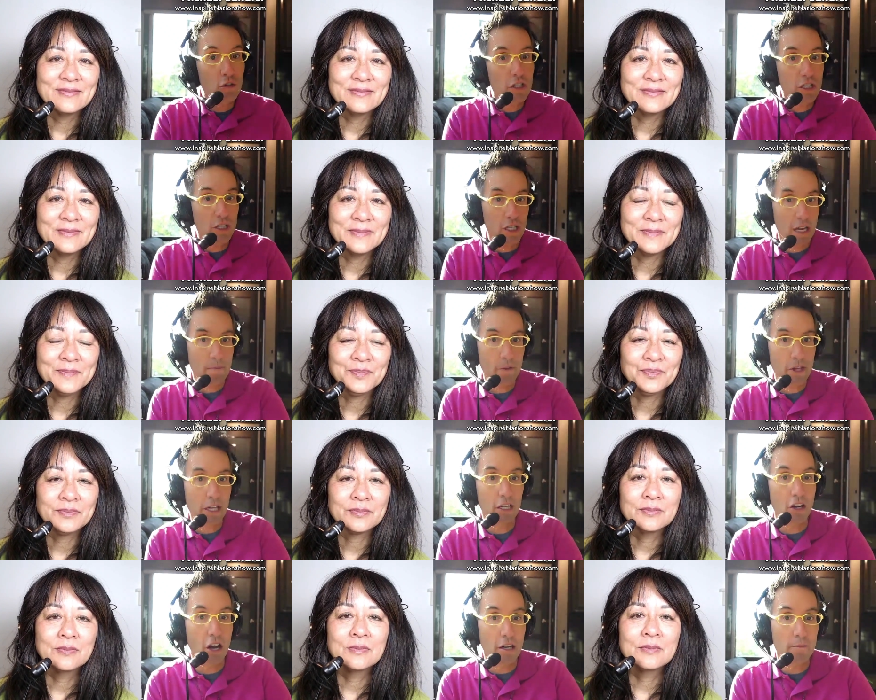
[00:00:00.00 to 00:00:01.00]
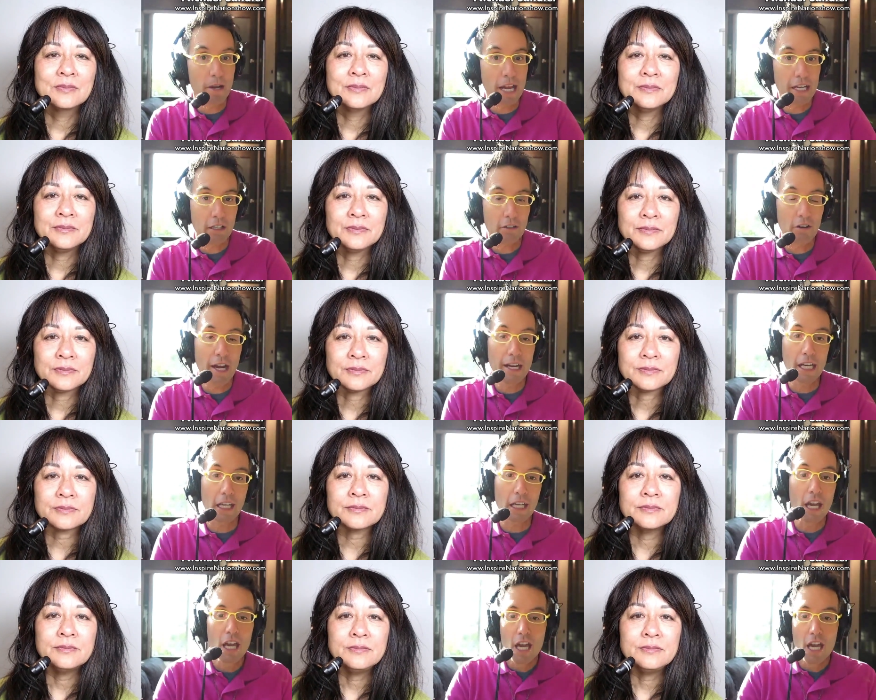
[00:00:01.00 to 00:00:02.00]
Speaker 1: the same thing in automatic
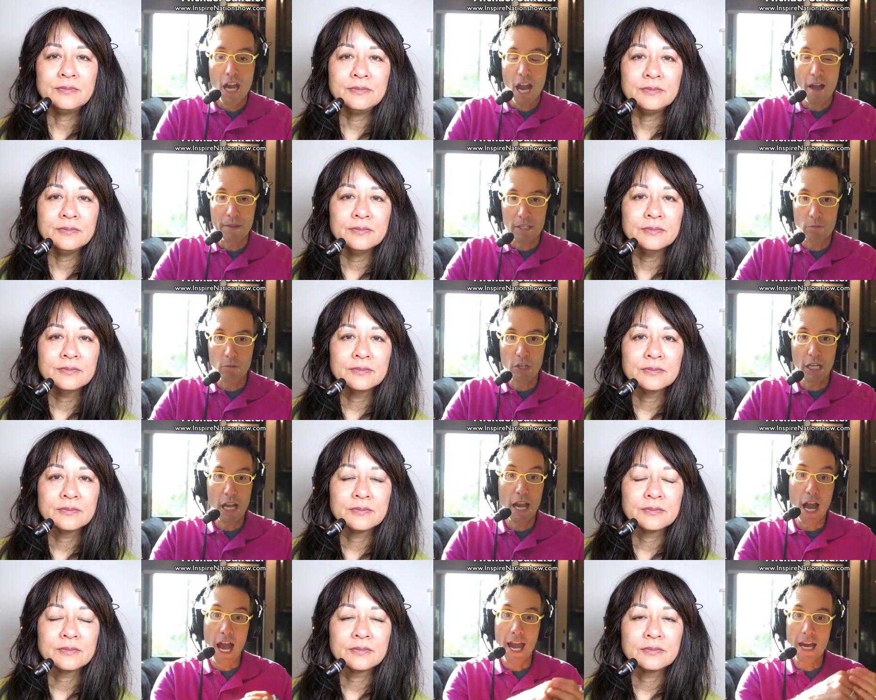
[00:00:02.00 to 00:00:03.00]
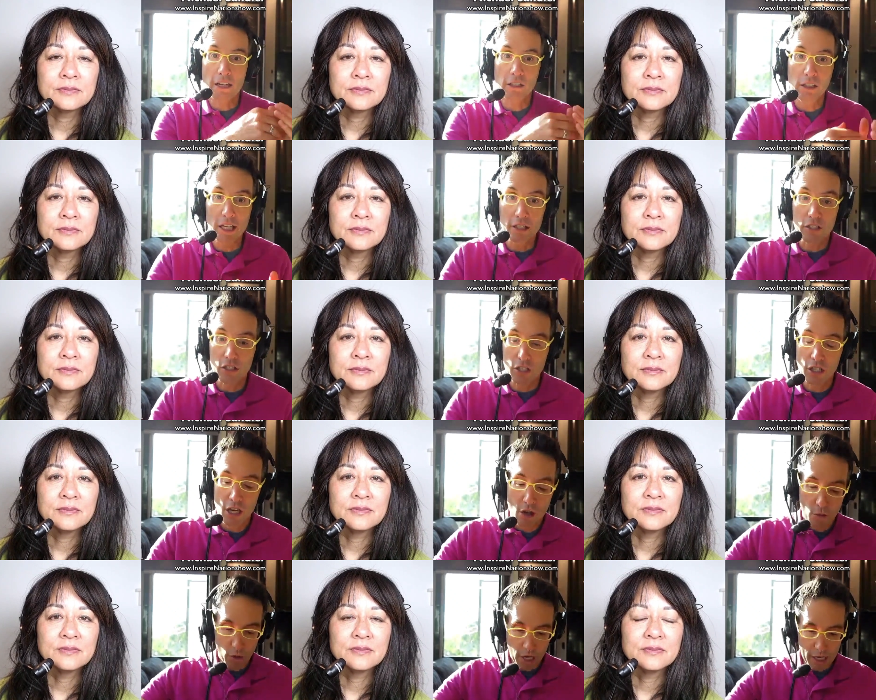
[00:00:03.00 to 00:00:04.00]
writing. And this morning I, I had a list.
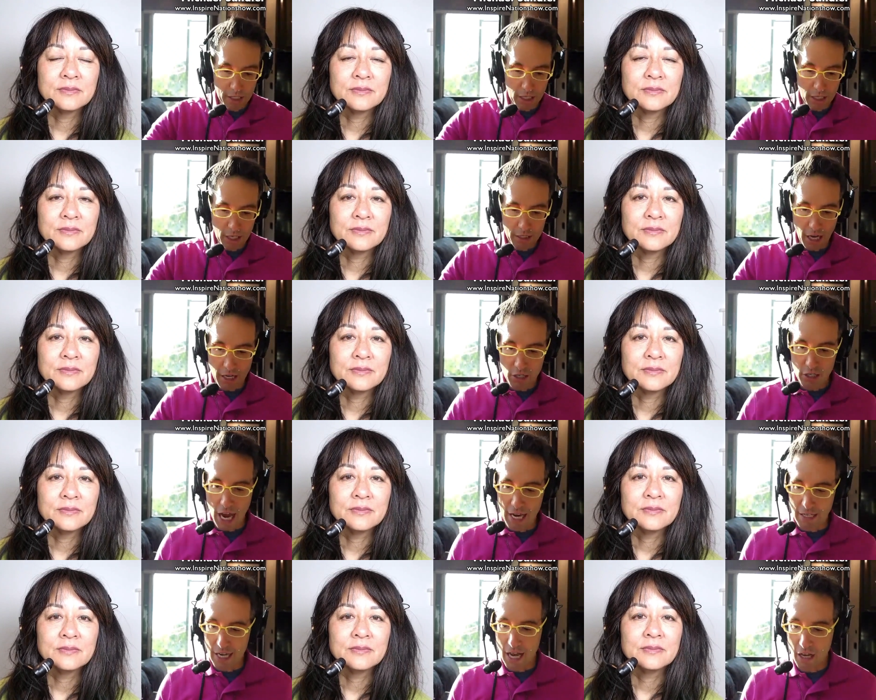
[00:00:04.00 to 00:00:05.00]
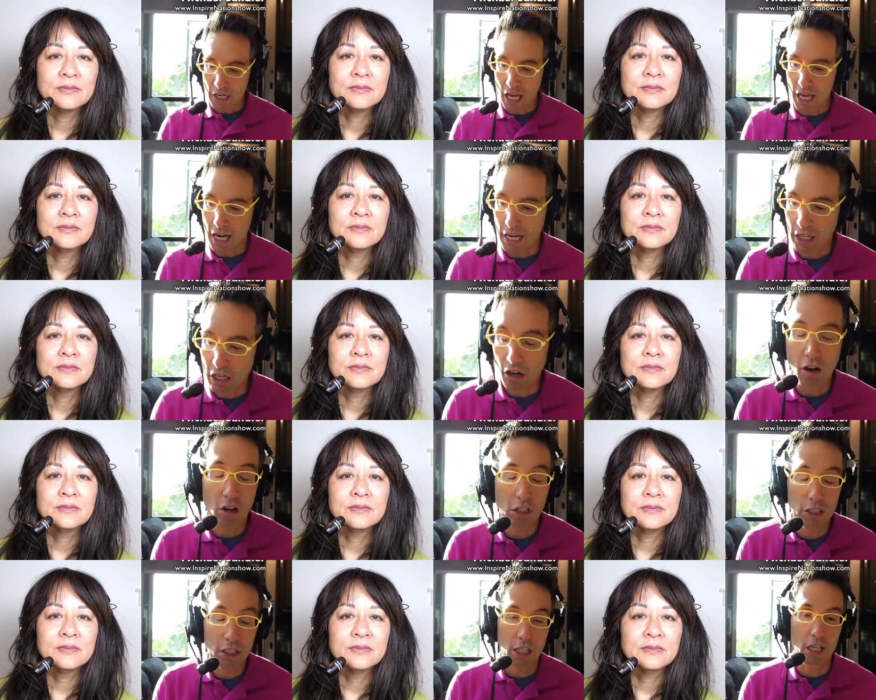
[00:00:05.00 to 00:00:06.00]
What I did is I sat down and I
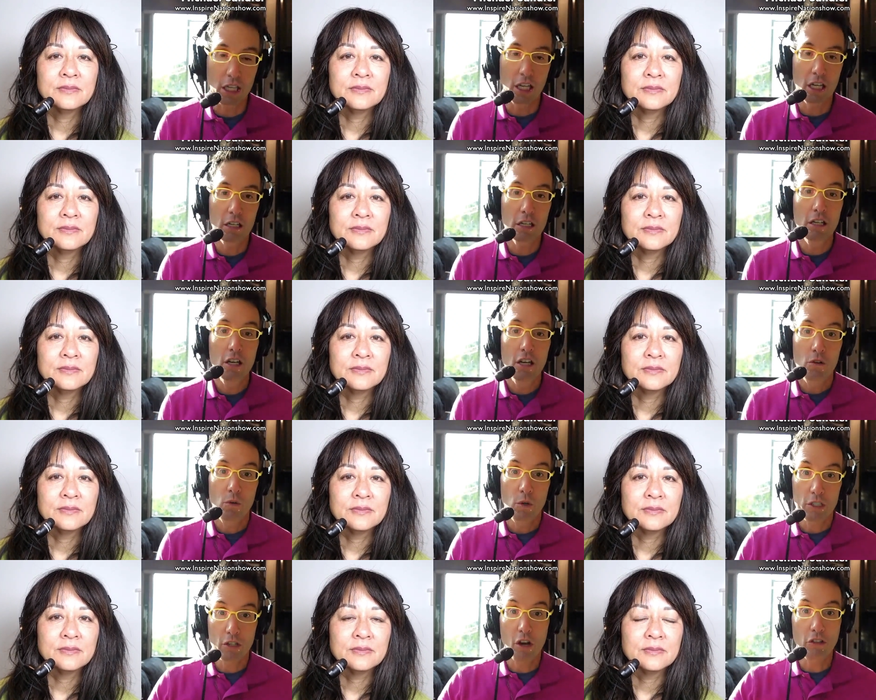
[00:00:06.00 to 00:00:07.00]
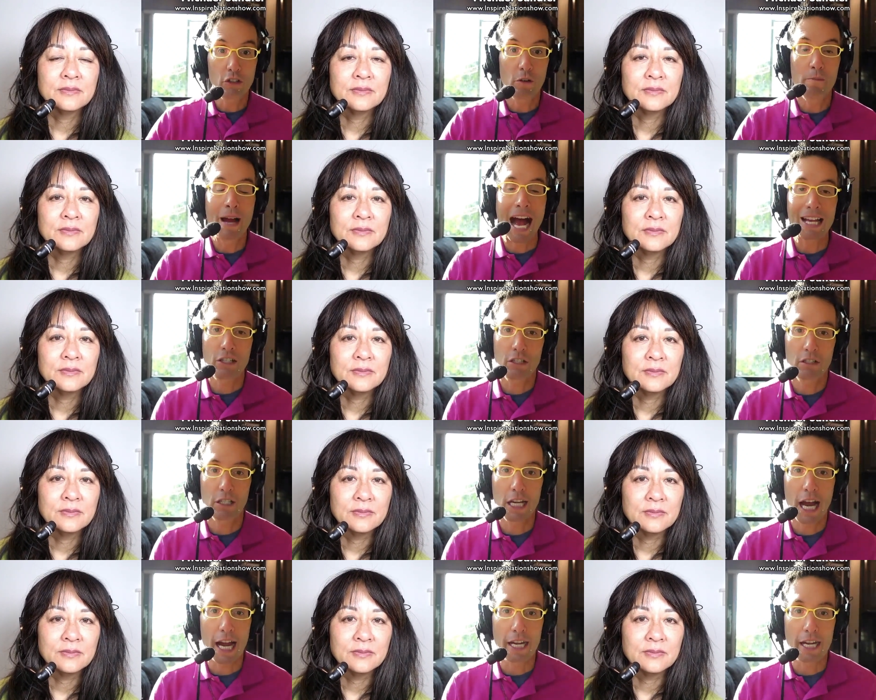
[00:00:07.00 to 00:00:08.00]
called in what's called your master
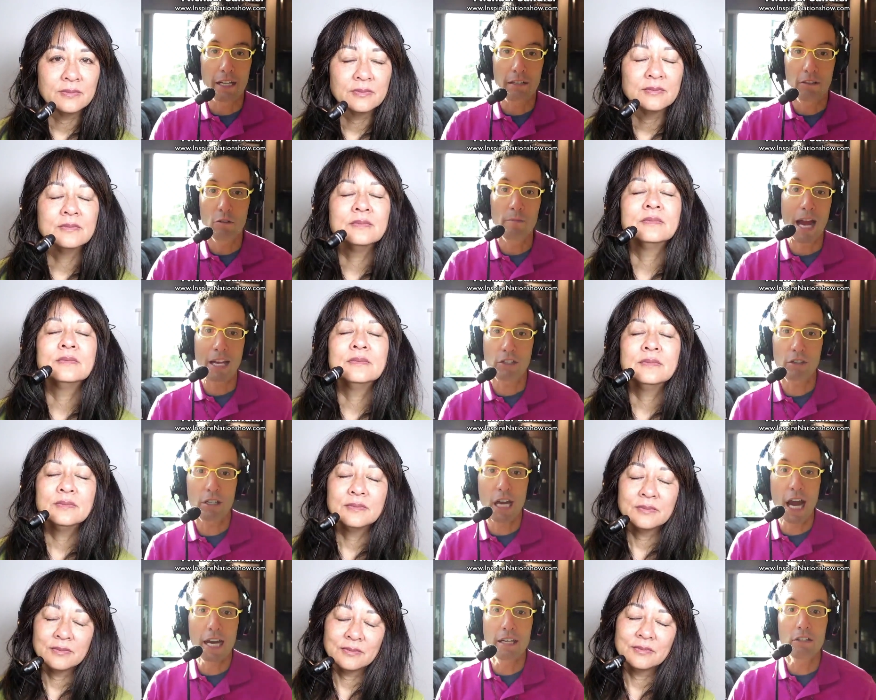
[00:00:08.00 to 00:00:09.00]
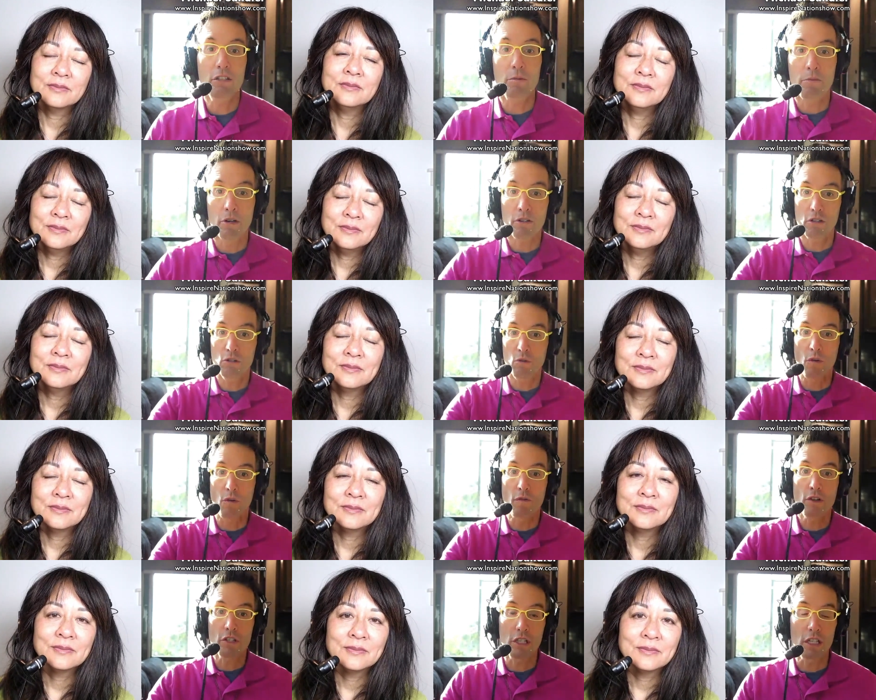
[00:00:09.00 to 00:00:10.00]
guide. Your master guide is the person who
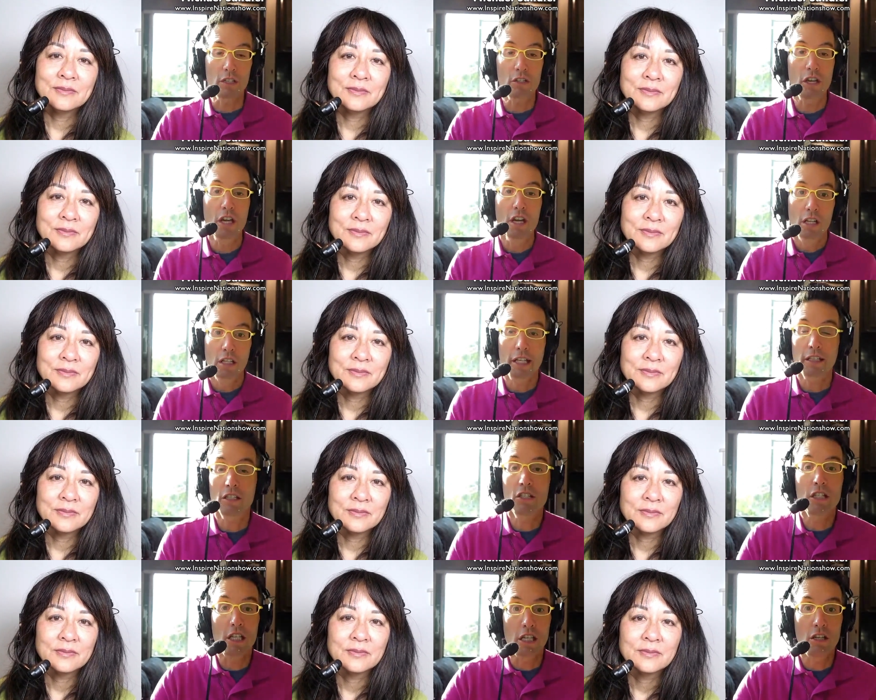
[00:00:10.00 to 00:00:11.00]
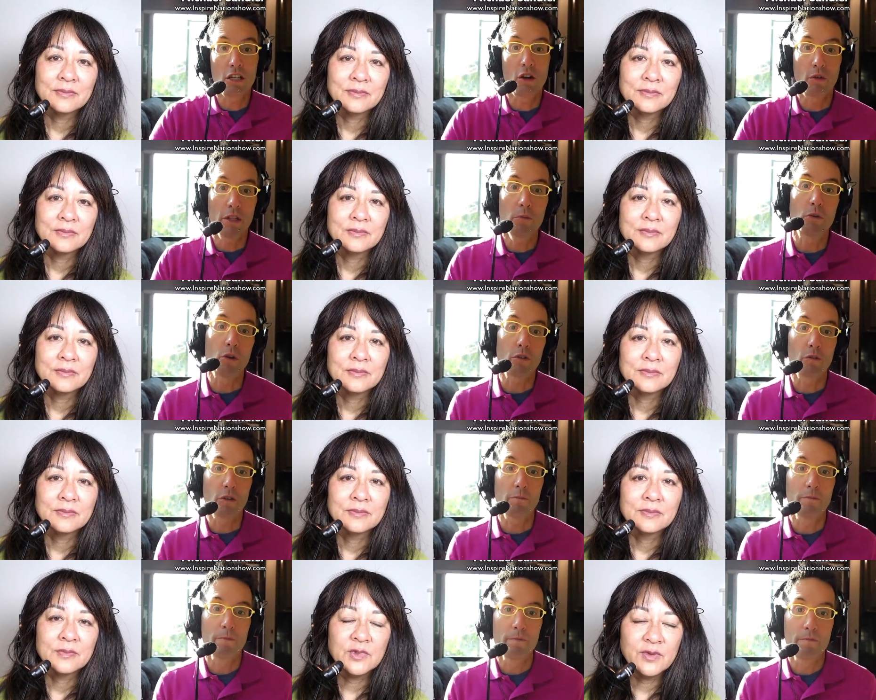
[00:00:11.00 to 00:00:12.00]
oversees, like the CEO in the
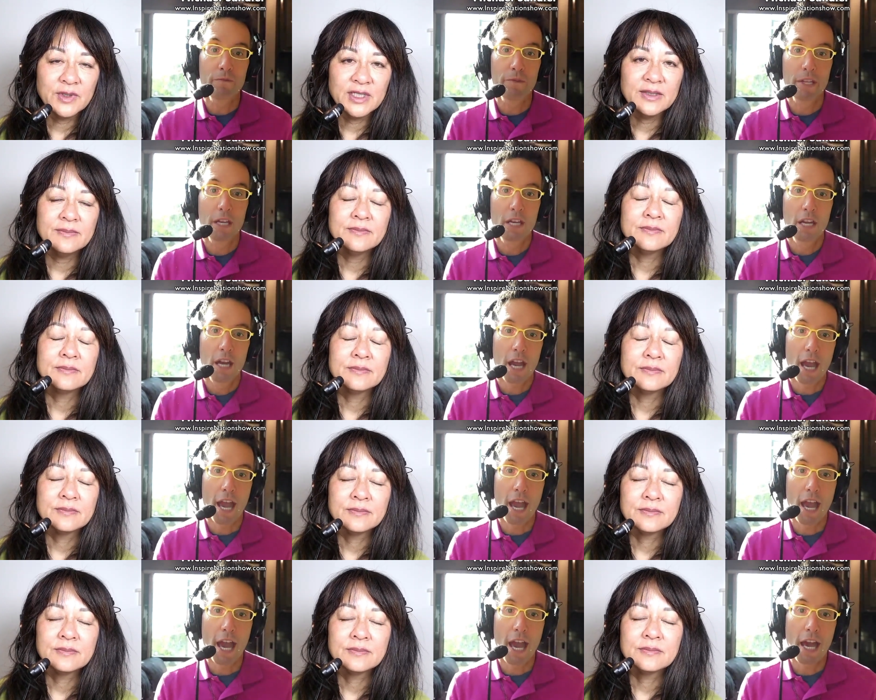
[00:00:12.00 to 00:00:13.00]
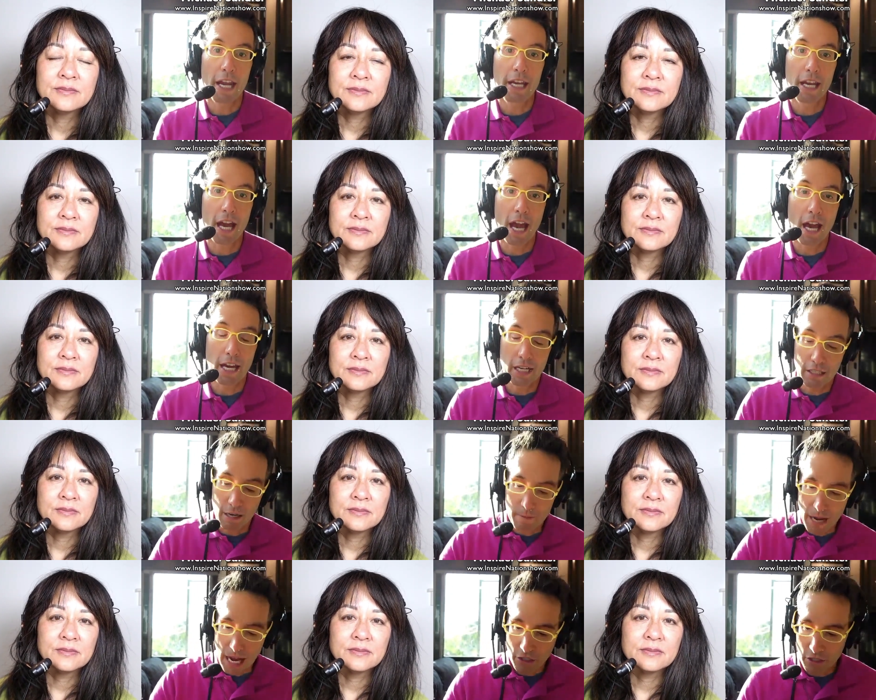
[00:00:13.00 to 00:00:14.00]
boardroom. Great. And and I
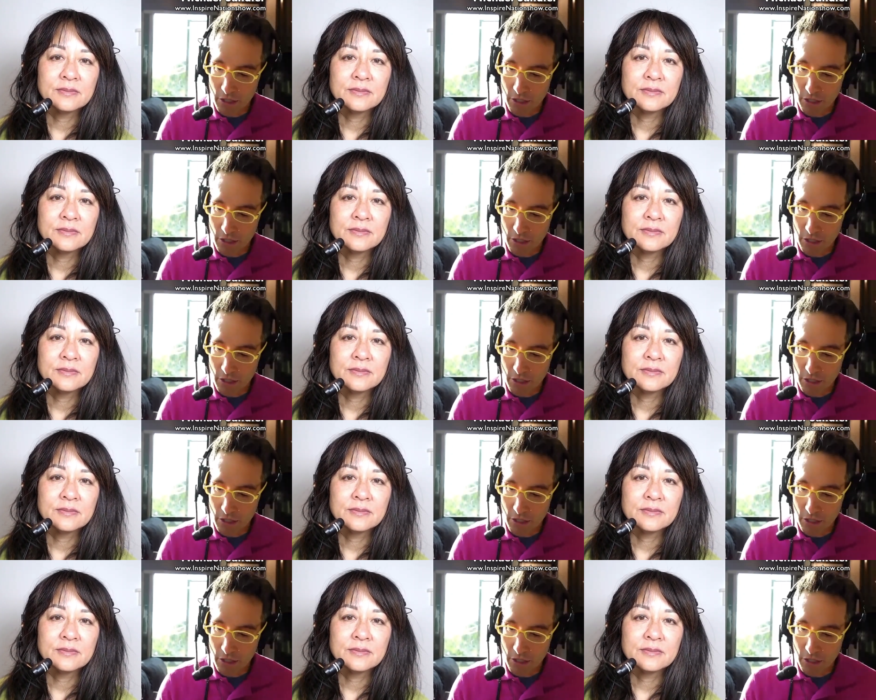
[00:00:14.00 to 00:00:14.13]
say, master